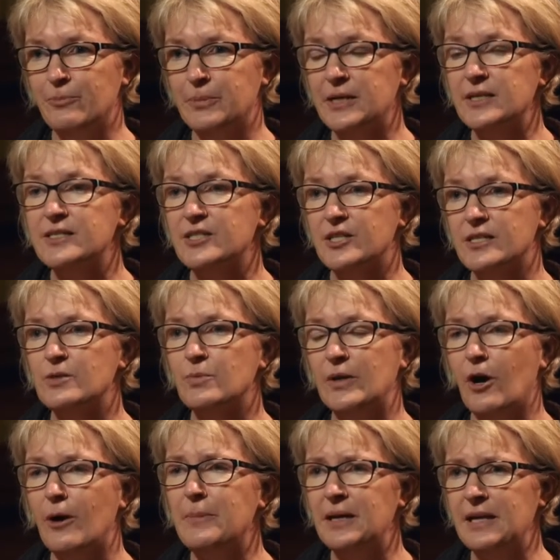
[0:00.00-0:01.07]
but it's just when
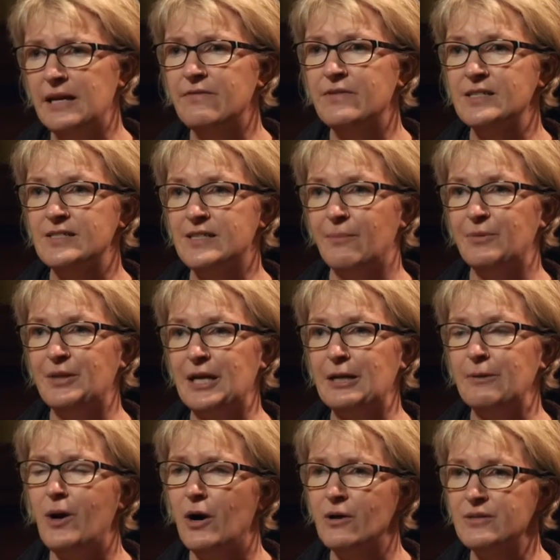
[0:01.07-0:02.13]
I believe in
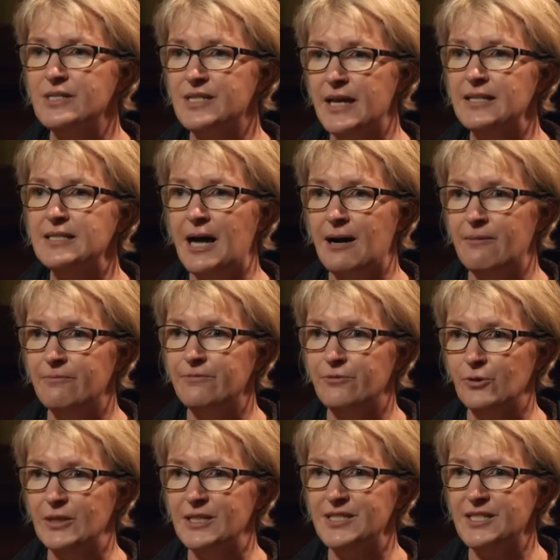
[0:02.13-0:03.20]
something, I'll stand up
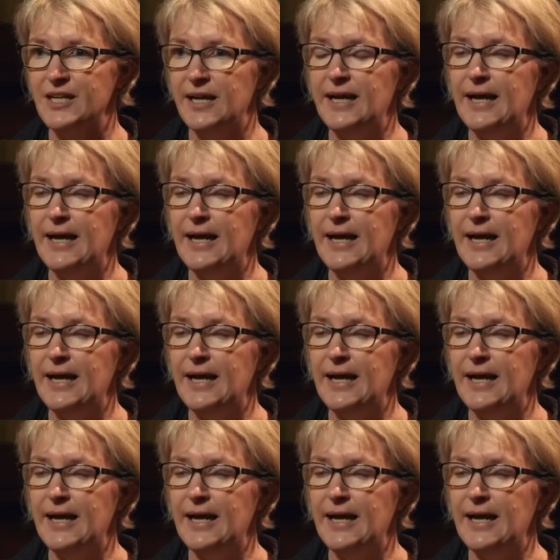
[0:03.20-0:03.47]
for it.